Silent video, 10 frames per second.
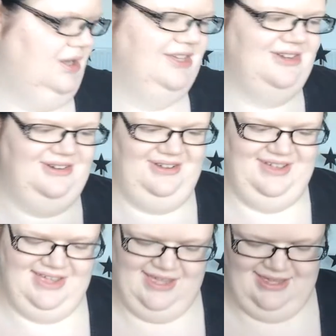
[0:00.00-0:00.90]
I got
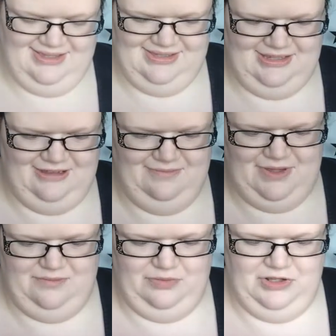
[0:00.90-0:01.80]

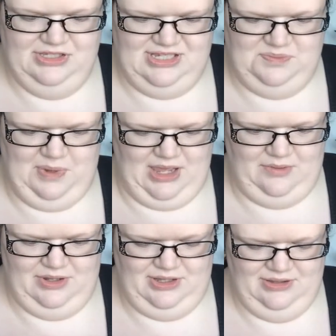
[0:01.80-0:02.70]
some Princess
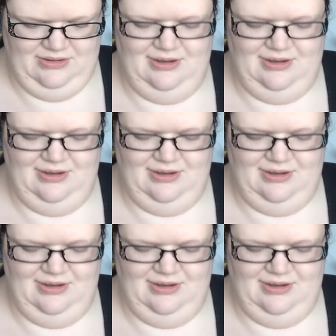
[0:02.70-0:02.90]
Power